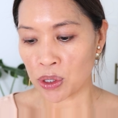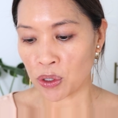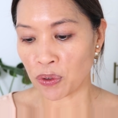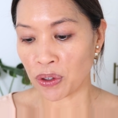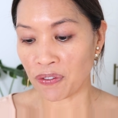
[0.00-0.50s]

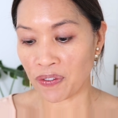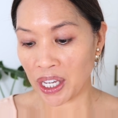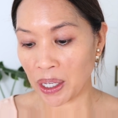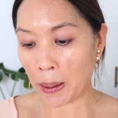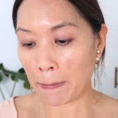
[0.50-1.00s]
So for the
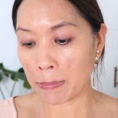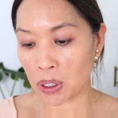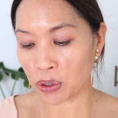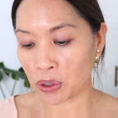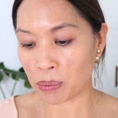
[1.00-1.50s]
Veil
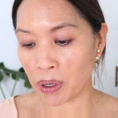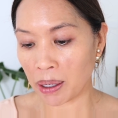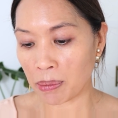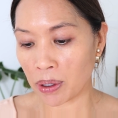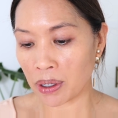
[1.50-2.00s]
Mineral
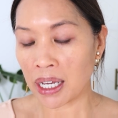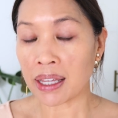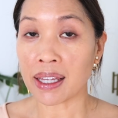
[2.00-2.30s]
Primer,